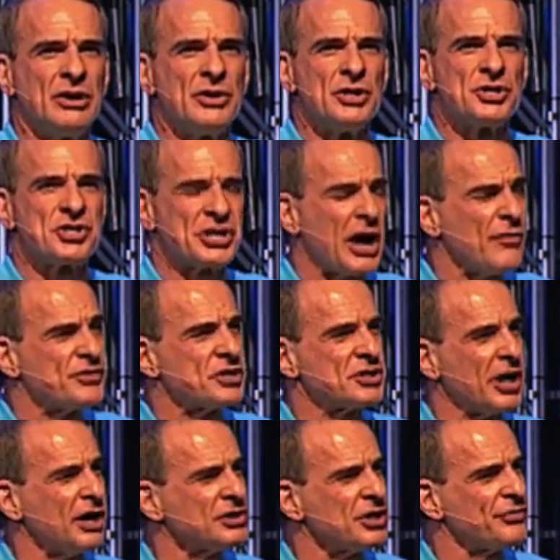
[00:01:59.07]

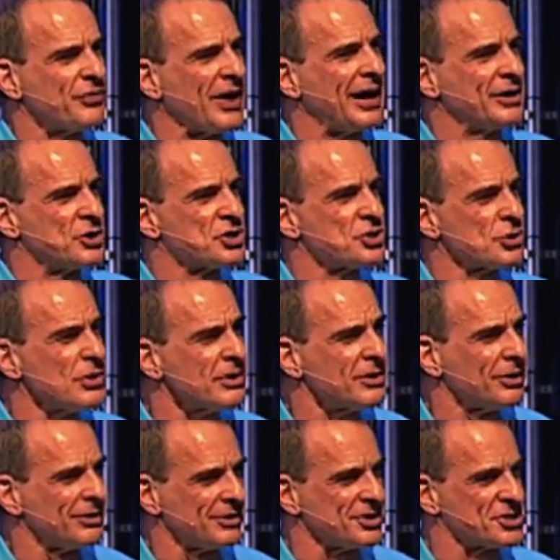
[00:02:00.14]
self-stultifying
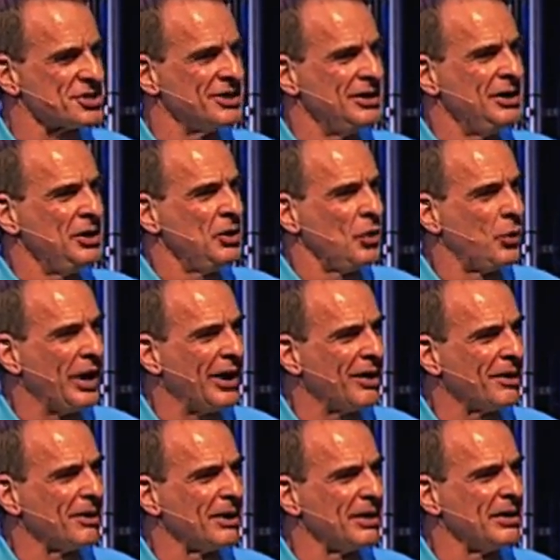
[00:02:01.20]
circles
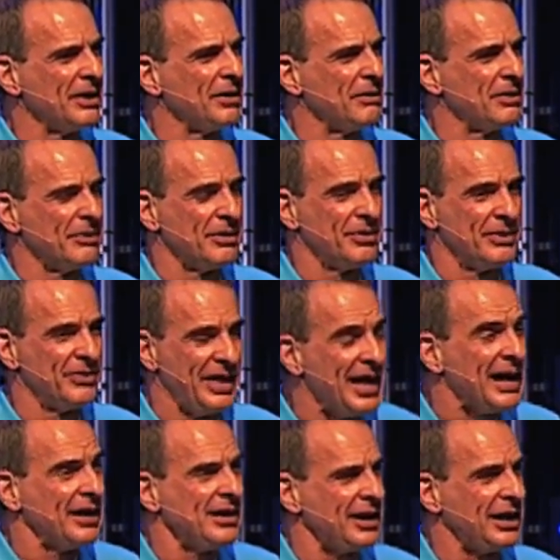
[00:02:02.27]
where
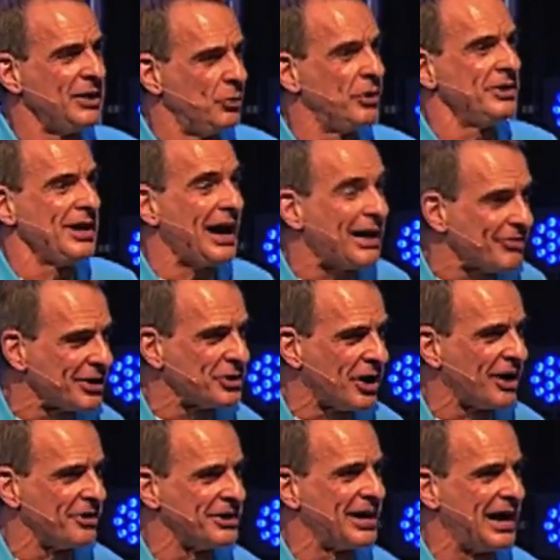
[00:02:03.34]
then he wouldn't have the
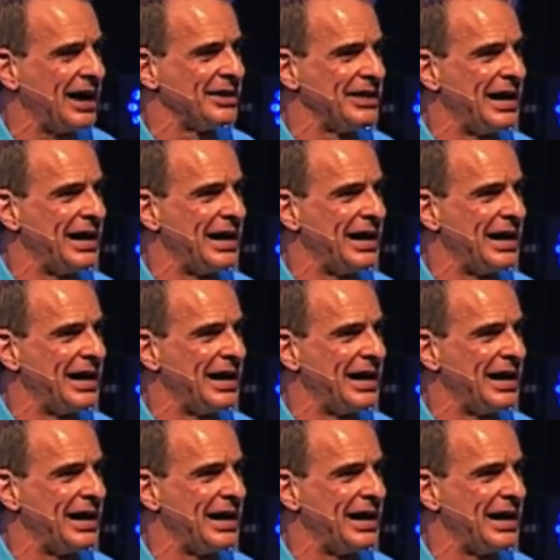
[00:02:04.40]
daughter die in the